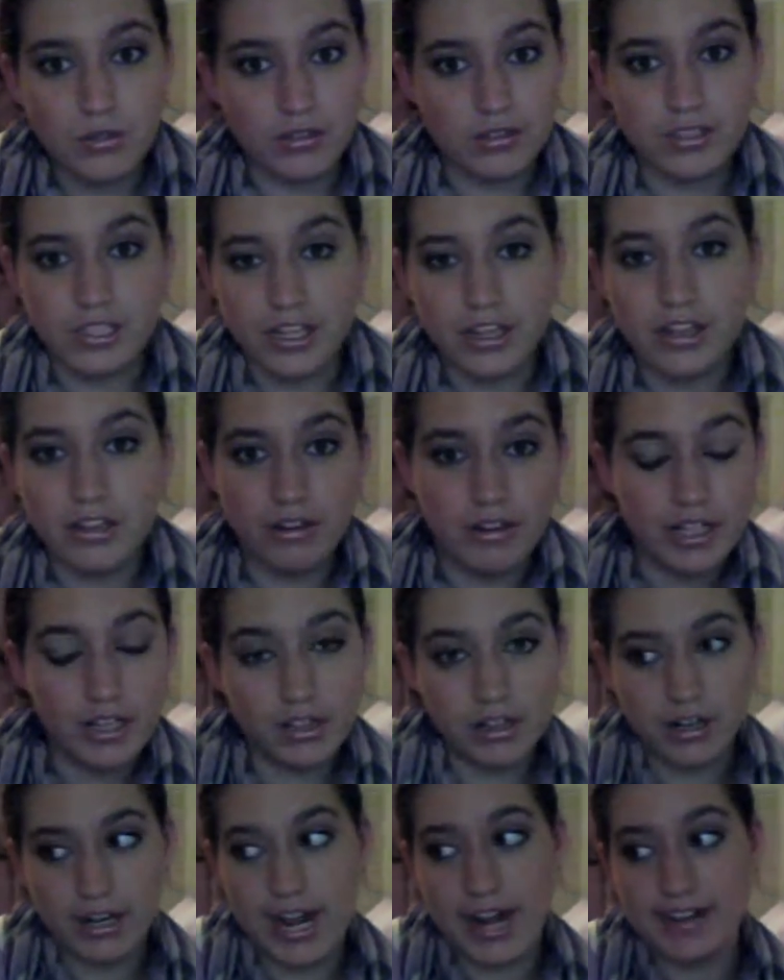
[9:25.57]
tool too. You
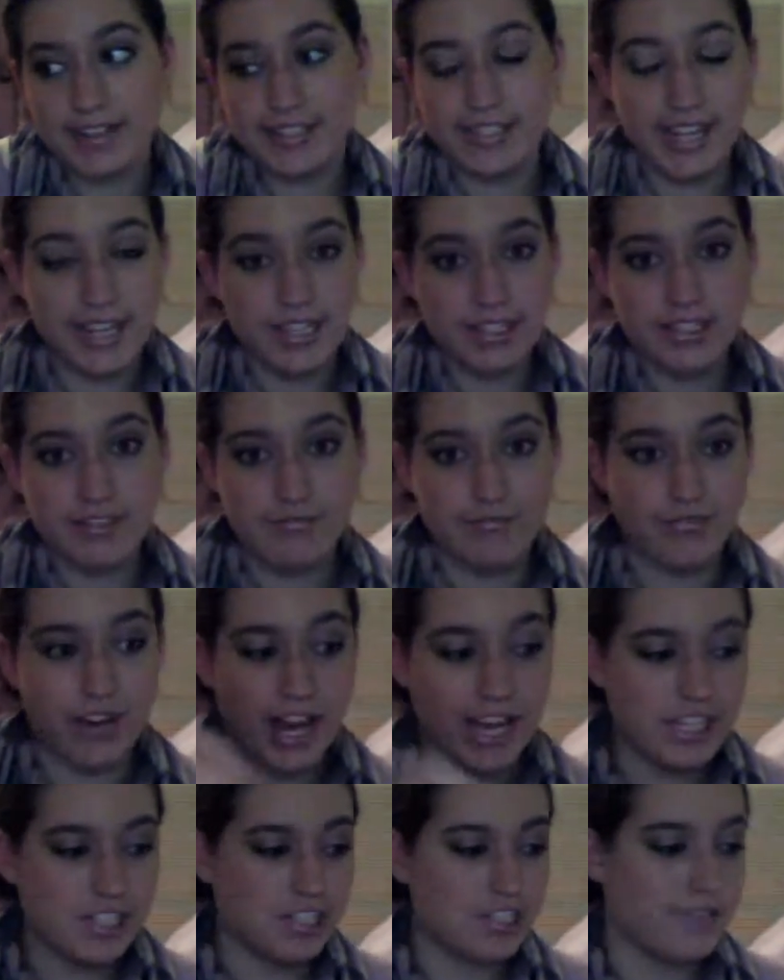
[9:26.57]
could learn how to say this in
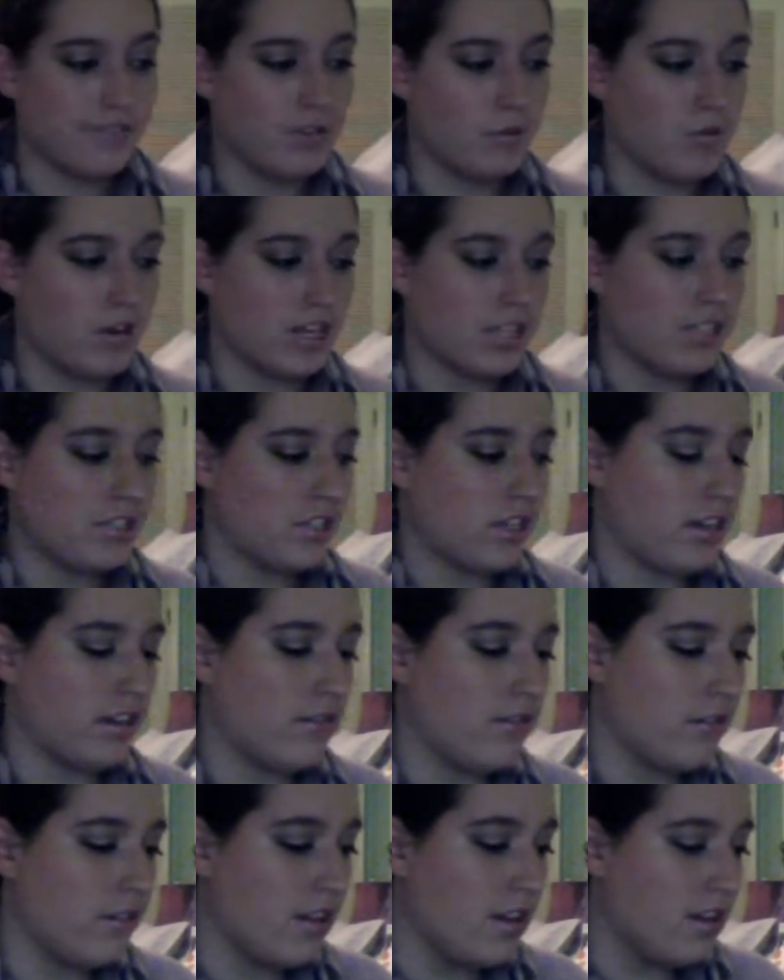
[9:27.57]
French if you wanted
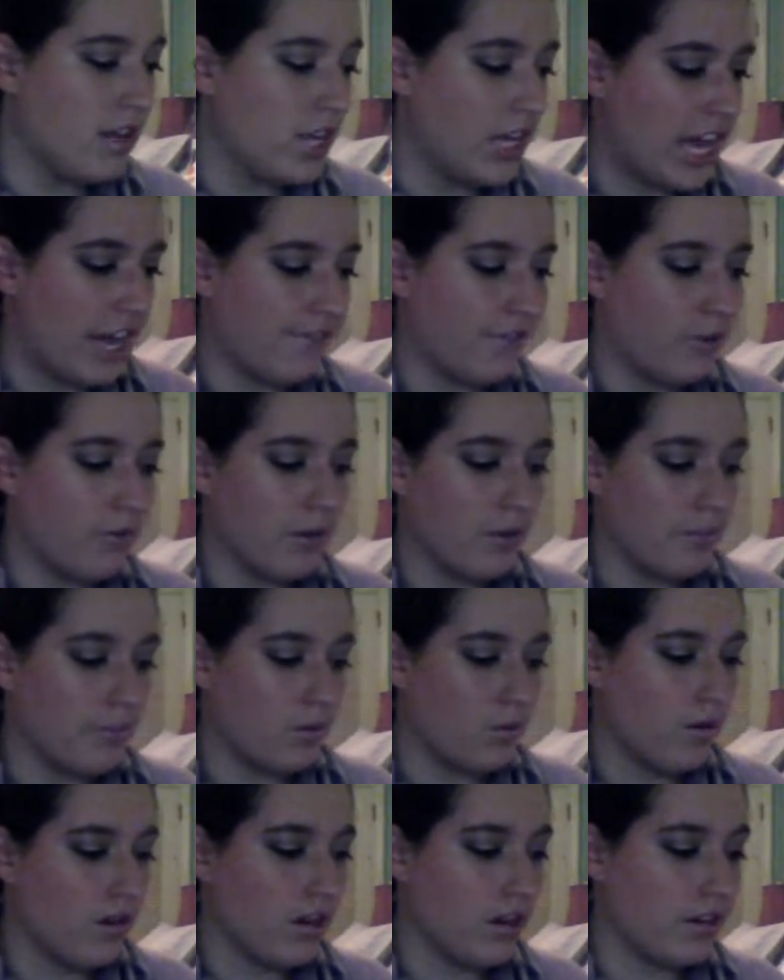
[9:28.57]
to. If you were
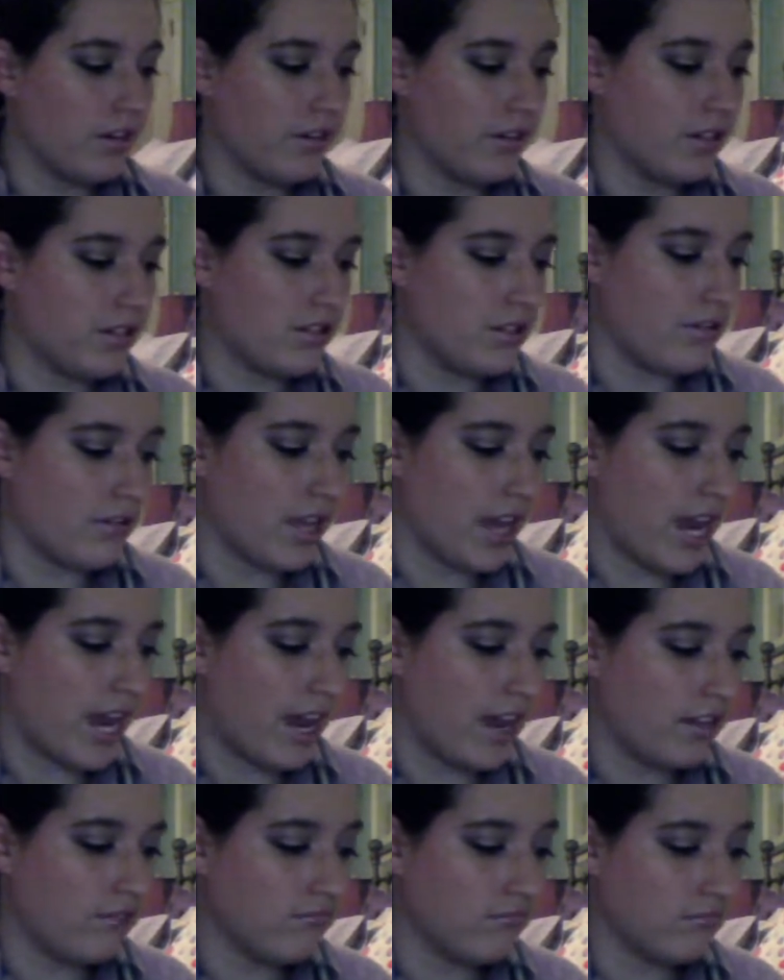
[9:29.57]
bored, you could do
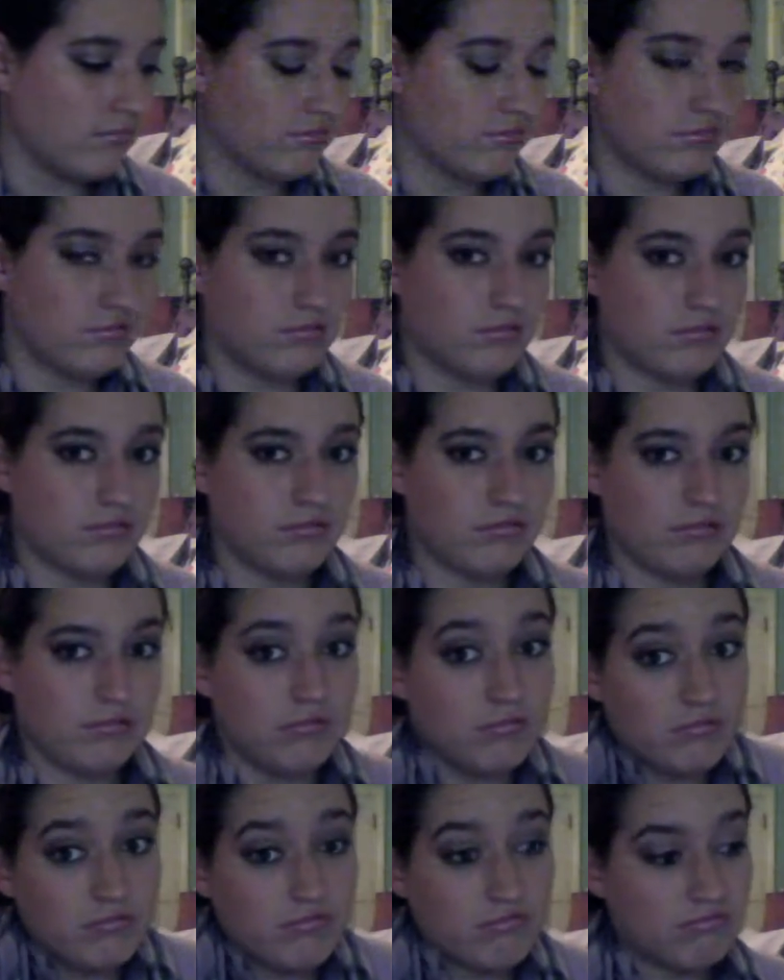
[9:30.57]
that.
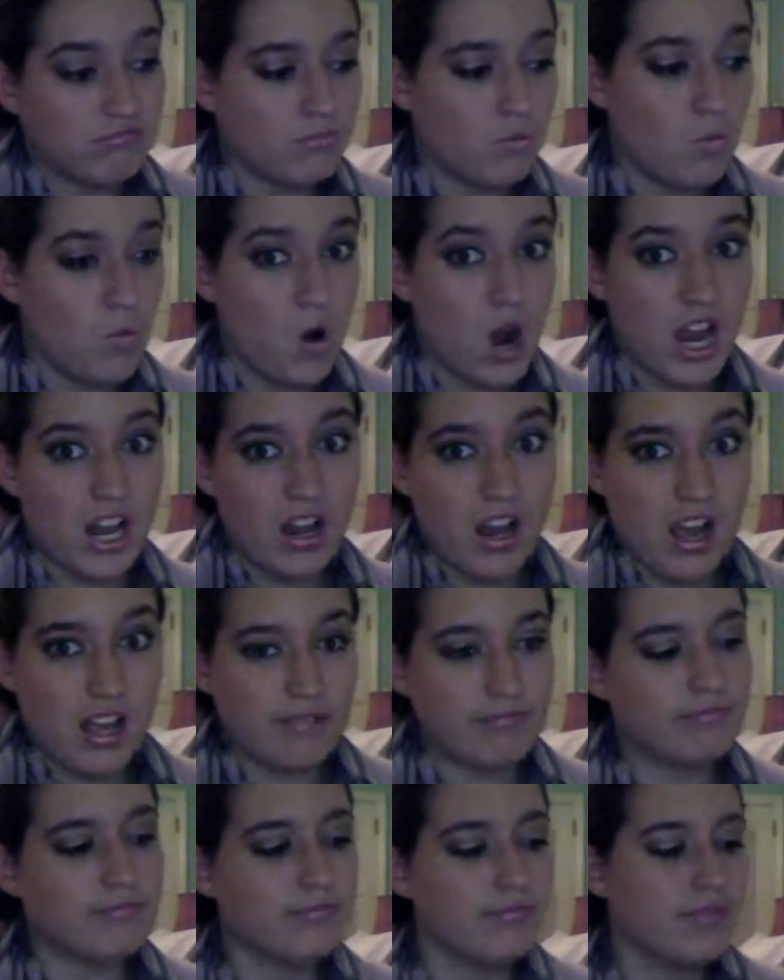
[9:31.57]
Why
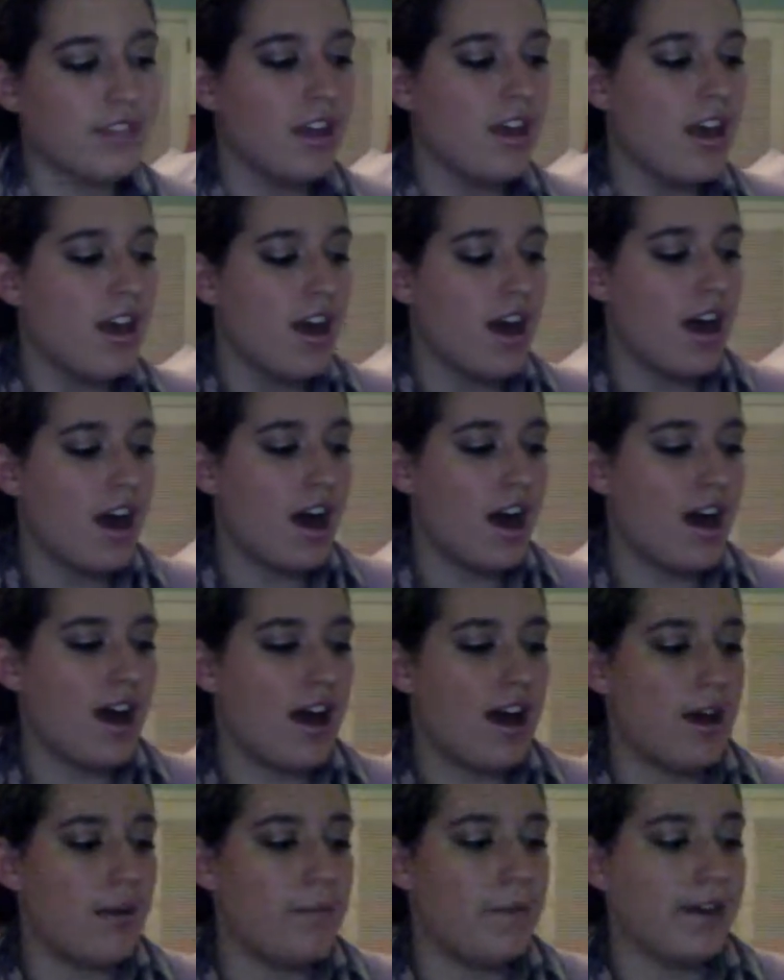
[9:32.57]
not?
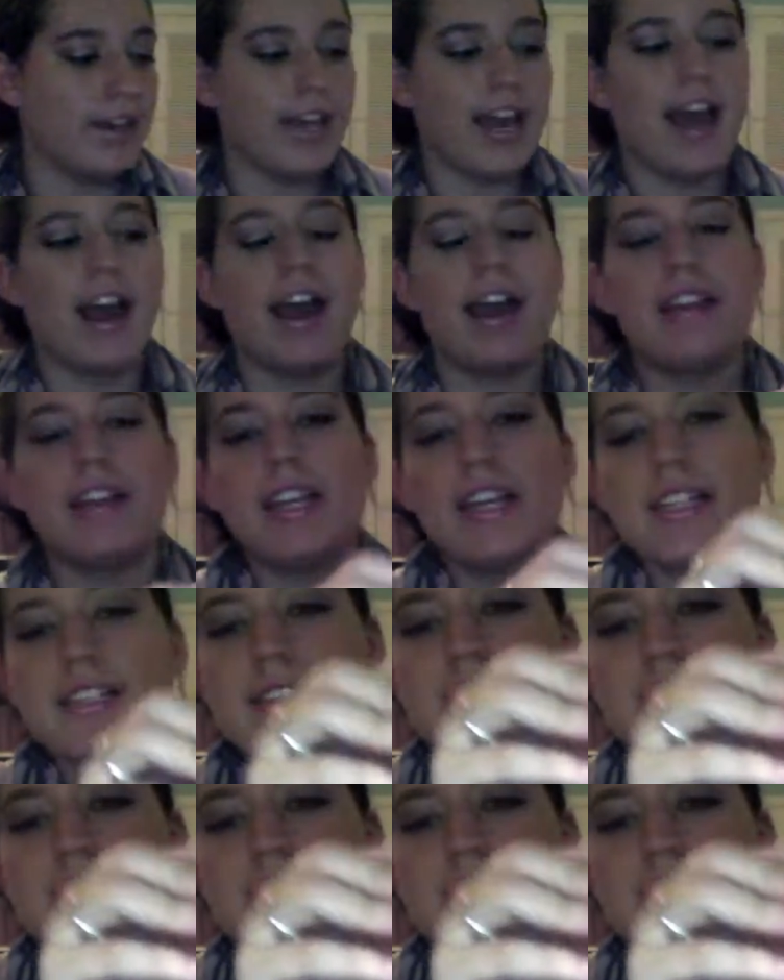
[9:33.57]
But yeah, and then